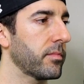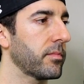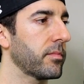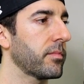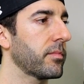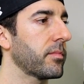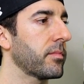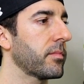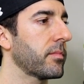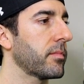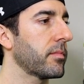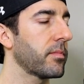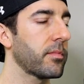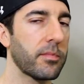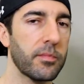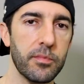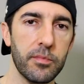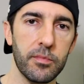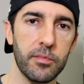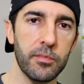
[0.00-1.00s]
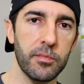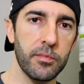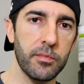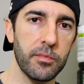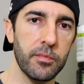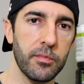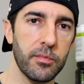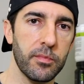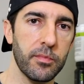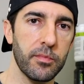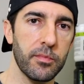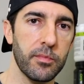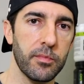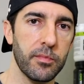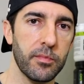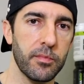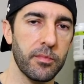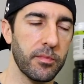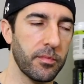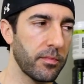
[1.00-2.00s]

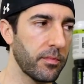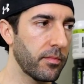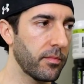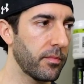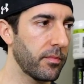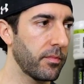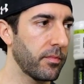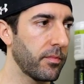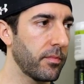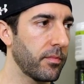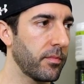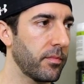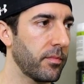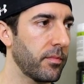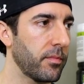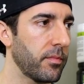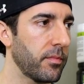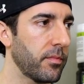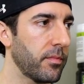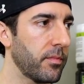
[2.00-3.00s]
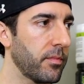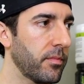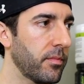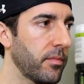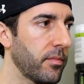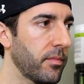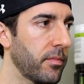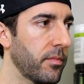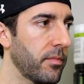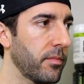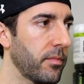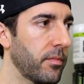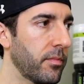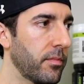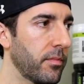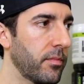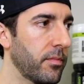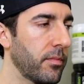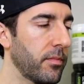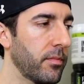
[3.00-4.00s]

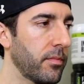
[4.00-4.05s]
No words are spoken by the person on screen.